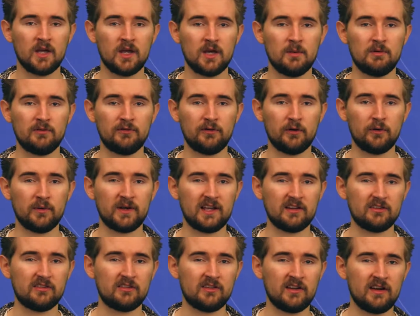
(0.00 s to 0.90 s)
Before we
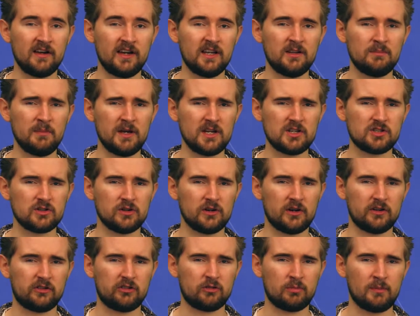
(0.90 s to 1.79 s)
get started, make sure
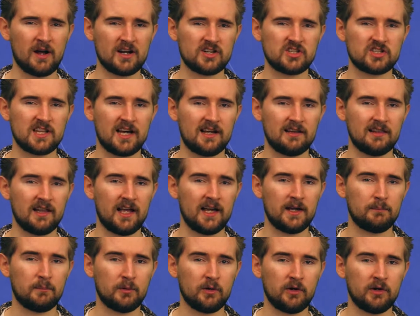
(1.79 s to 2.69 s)
to smash that
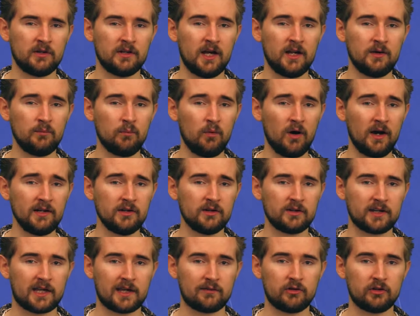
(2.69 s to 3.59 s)
like button and why
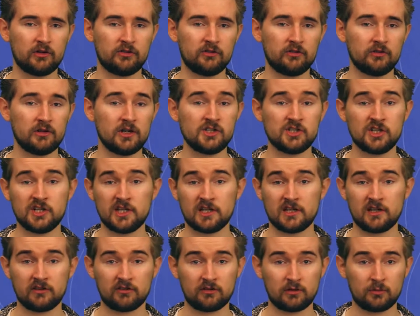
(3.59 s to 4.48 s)
not give us a
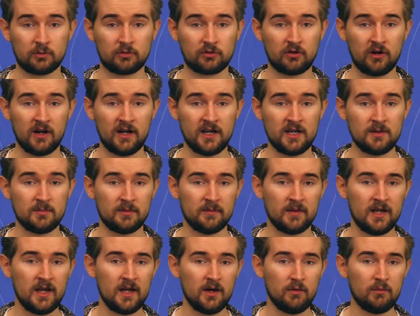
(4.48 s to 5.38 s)
cheeky subscribe
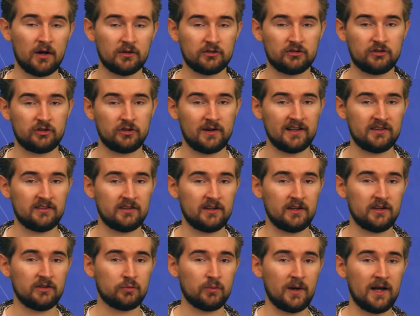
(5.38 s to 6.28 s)
whilst you're at
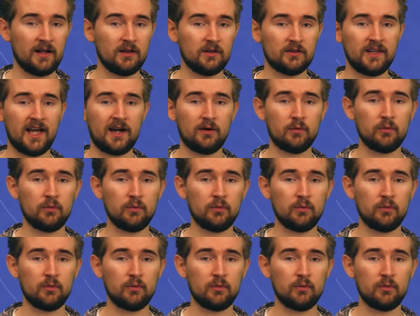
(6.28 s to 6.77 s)
it as well. Now,